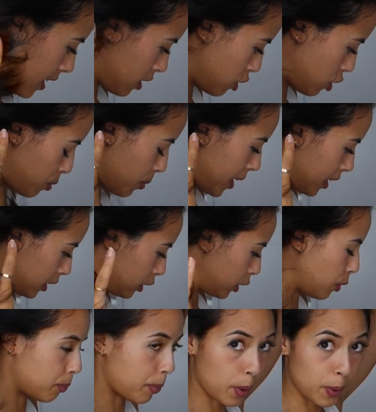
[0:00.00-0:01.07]
into a
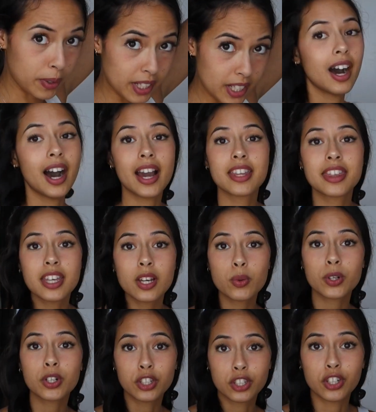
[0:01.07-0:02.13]
low pony. I think
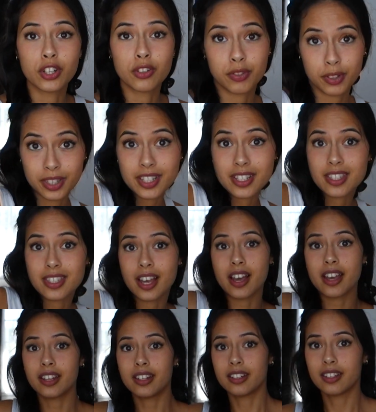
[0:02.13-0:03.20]
we're good for this
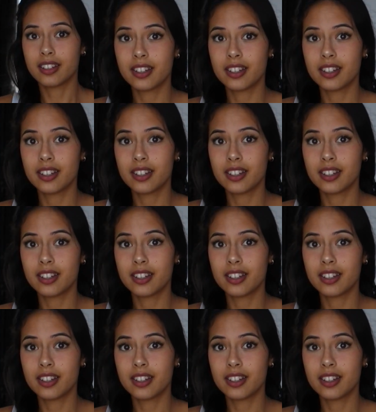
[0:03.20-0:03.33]
side.